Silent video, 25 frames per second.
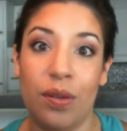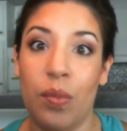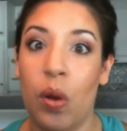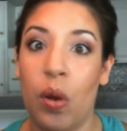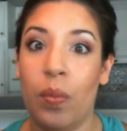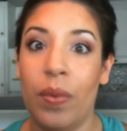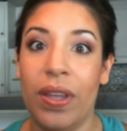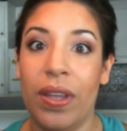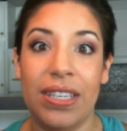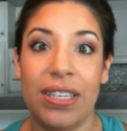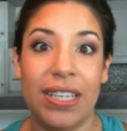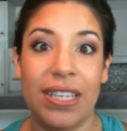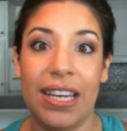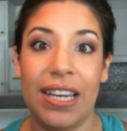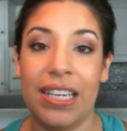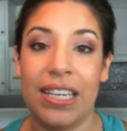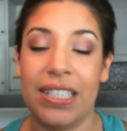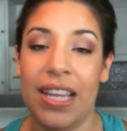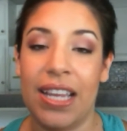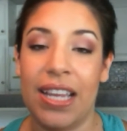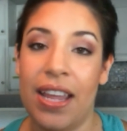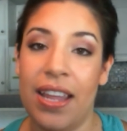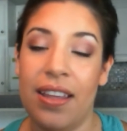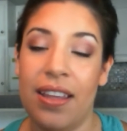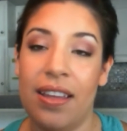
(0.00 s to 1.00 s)
to moment, day to
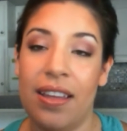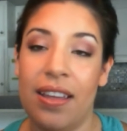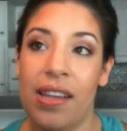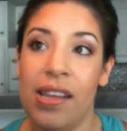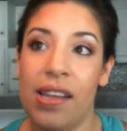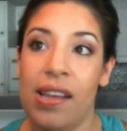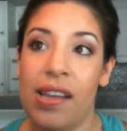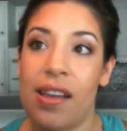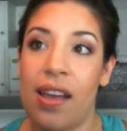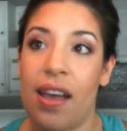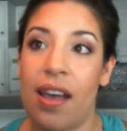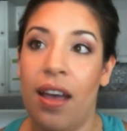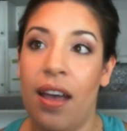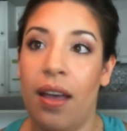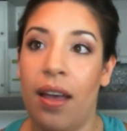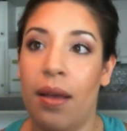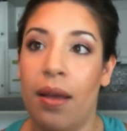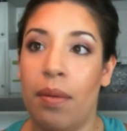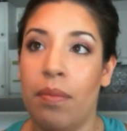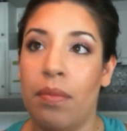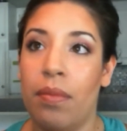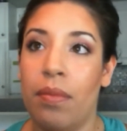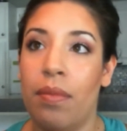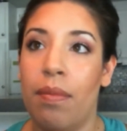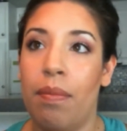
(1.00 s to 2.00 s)
day,
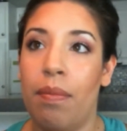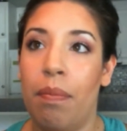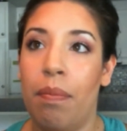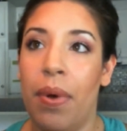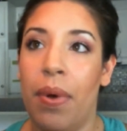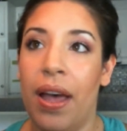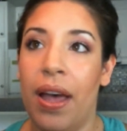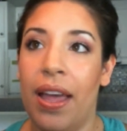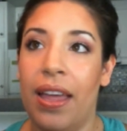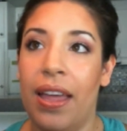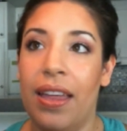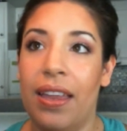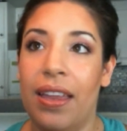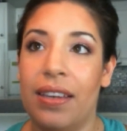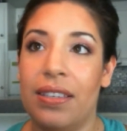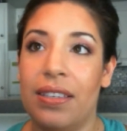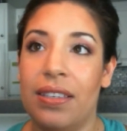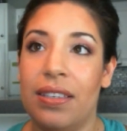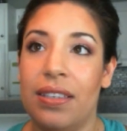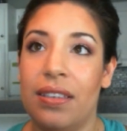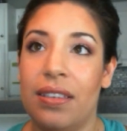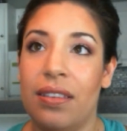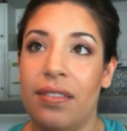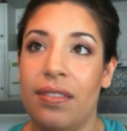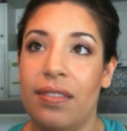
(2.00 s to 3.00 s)

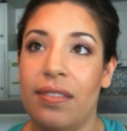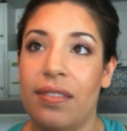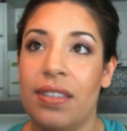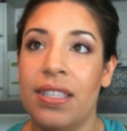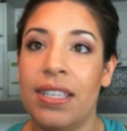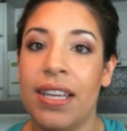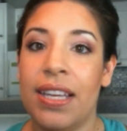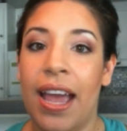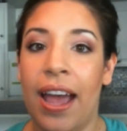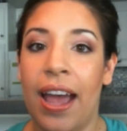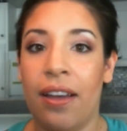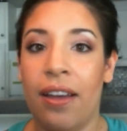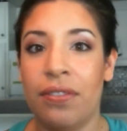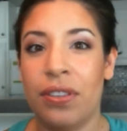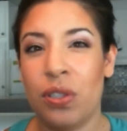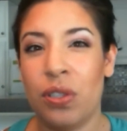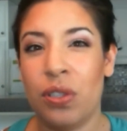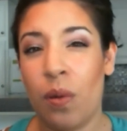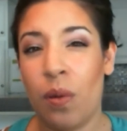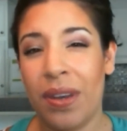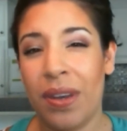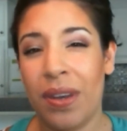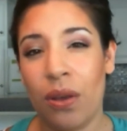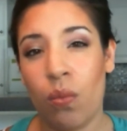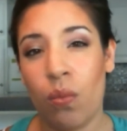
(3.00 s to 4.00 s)
but to have
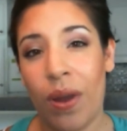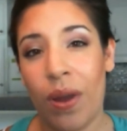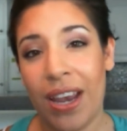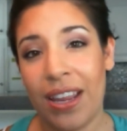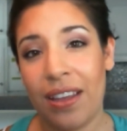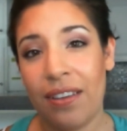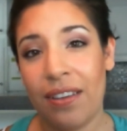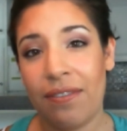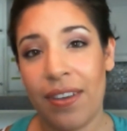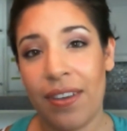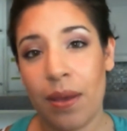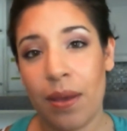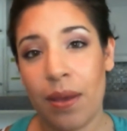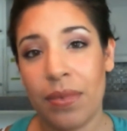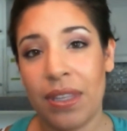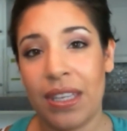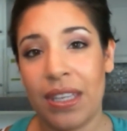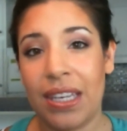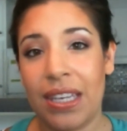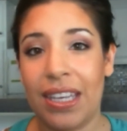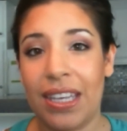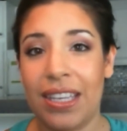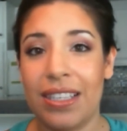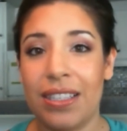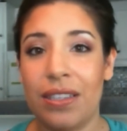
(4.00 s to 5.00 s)
so many waiting
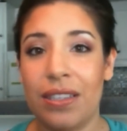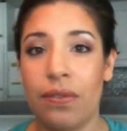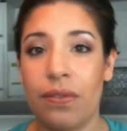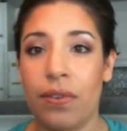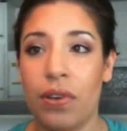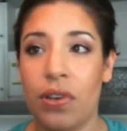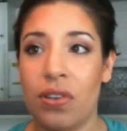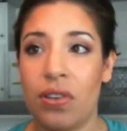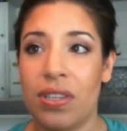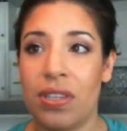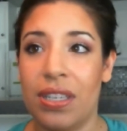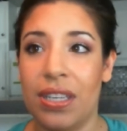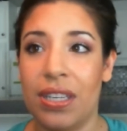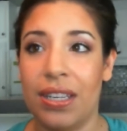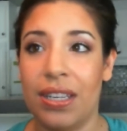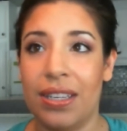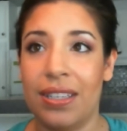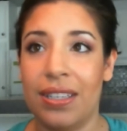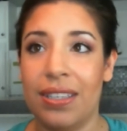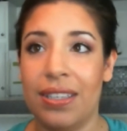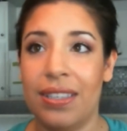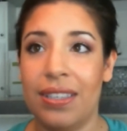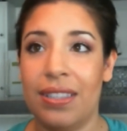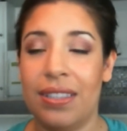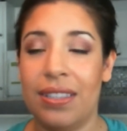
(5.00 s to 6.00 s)
families
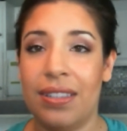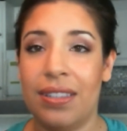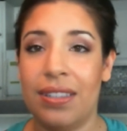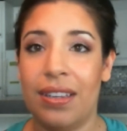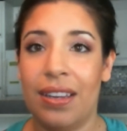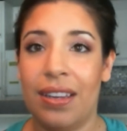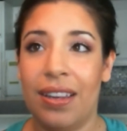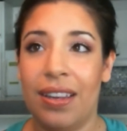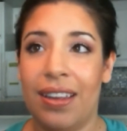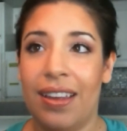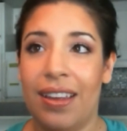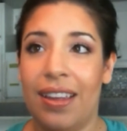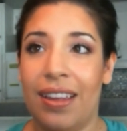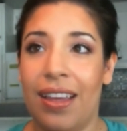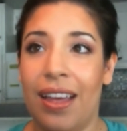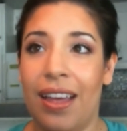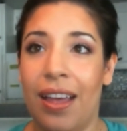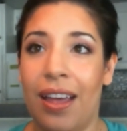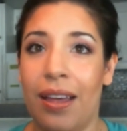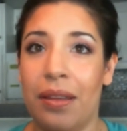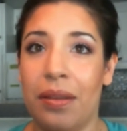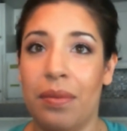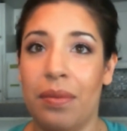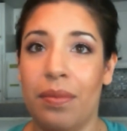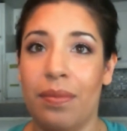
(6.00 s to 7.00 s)
versus
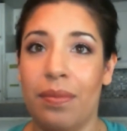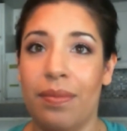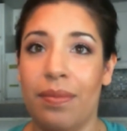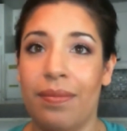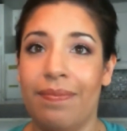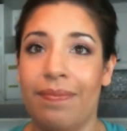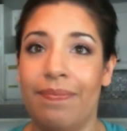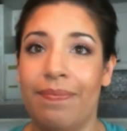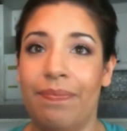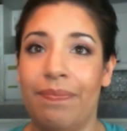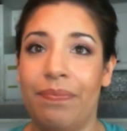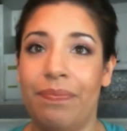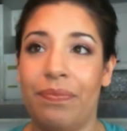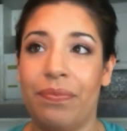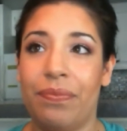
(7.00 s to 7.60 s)
the